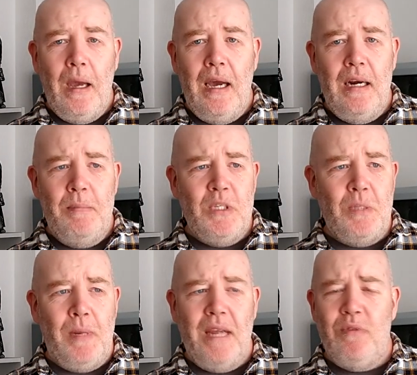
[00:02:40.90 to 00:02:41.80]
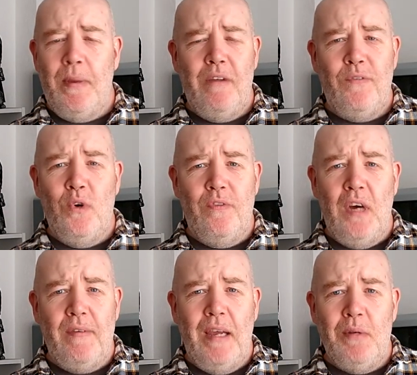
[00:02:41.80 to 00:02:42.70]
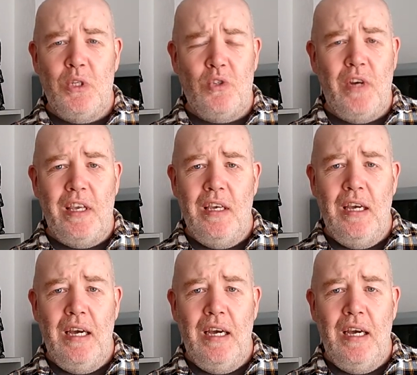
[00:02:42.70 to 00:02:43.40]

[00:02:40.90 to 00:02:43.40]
And I must have played for about 4 or 5 hours straight.